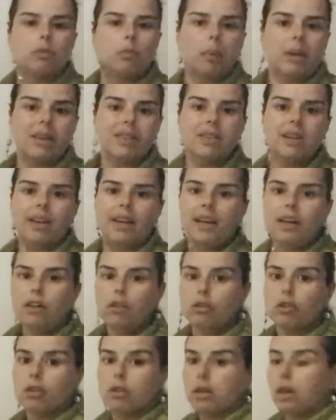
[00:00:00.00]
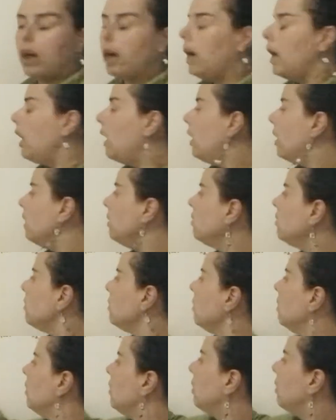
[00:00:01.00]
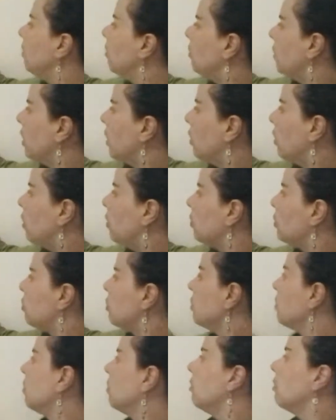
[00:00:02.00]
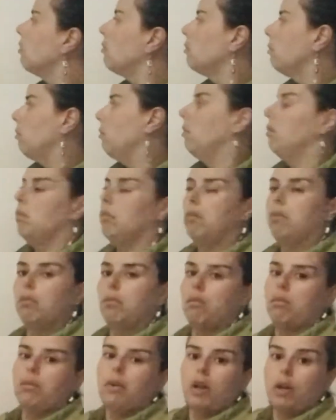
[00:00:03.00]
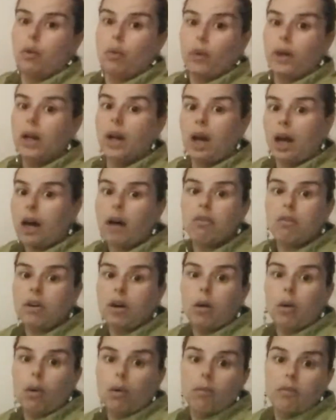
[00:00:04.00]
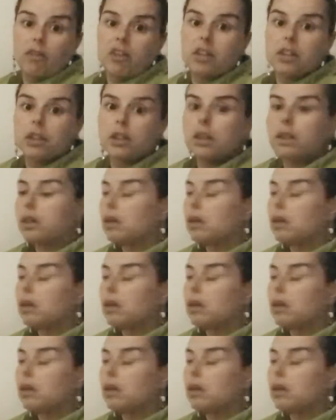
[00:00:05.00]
plus h, and because it will have a vertical